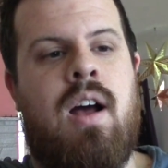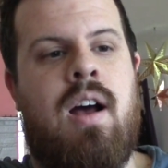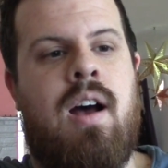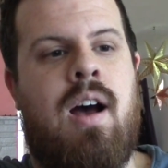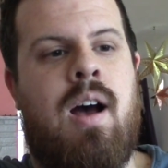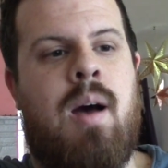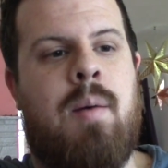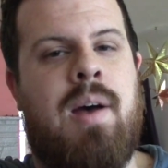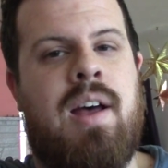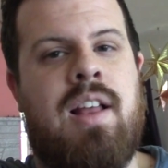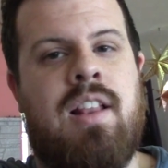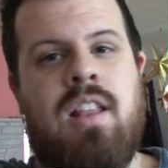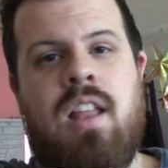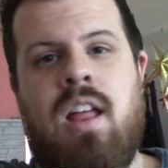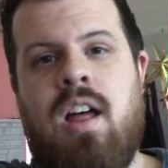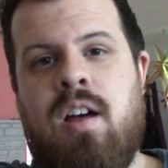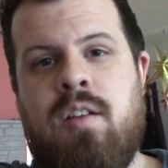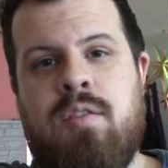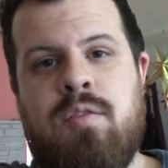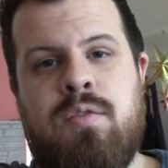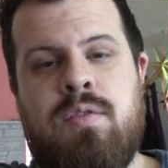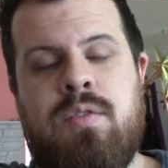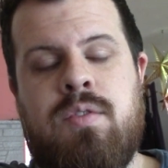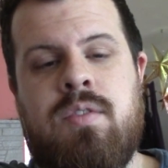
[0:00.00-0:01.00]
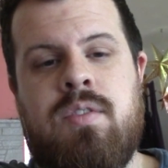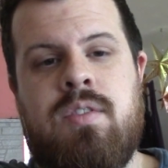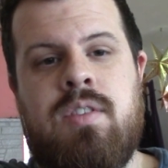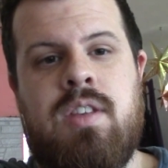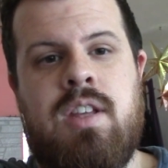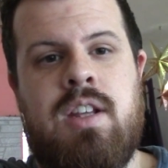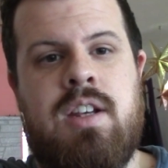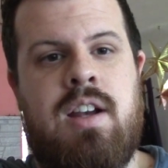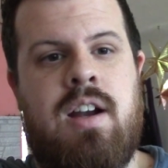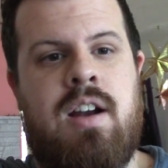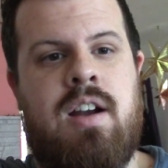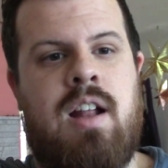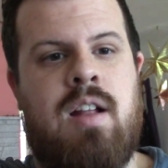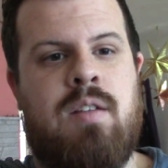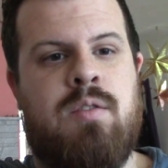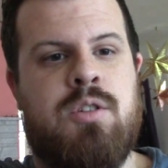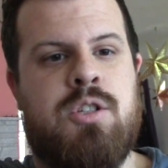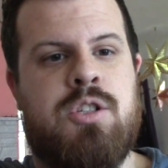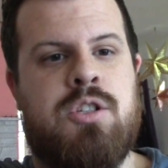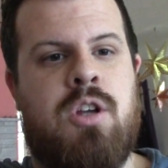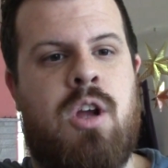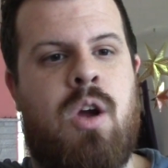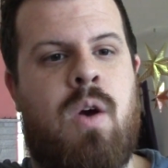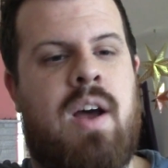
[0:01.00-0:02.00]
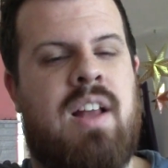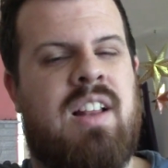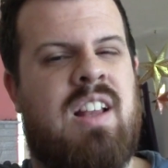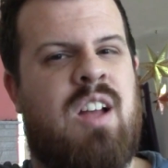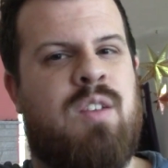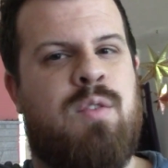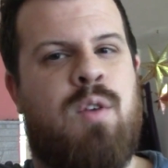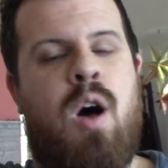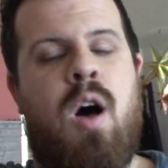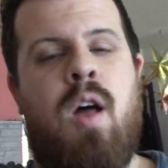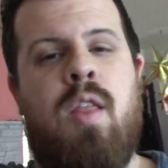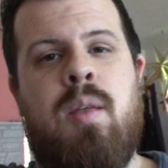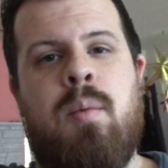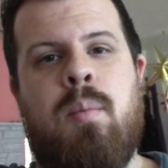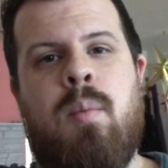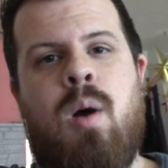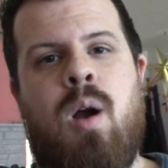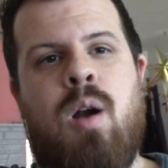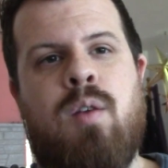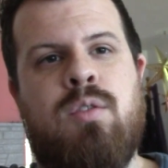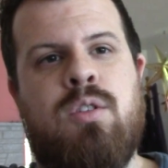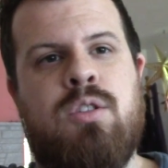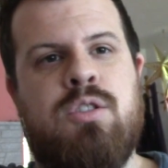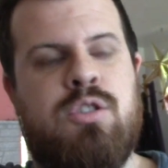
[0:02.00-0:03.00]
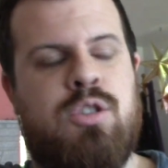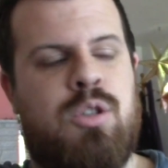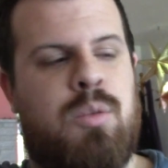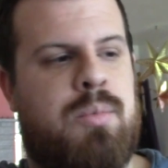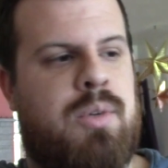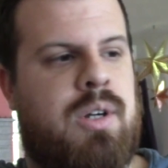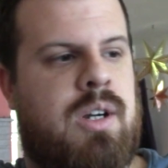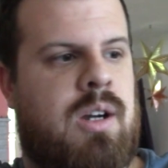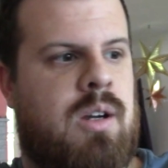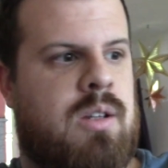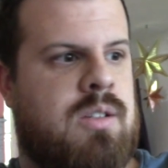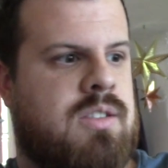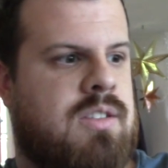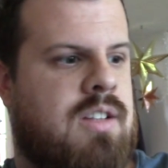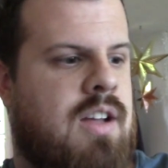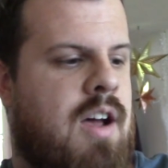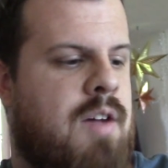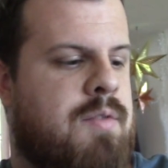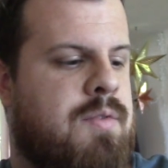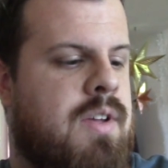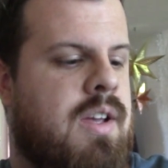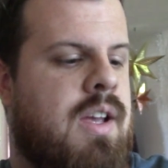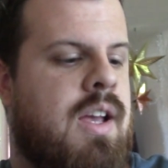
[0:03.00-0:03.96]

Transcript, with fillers: I love the Daredevil show. I love all the Marvel superhero stuff.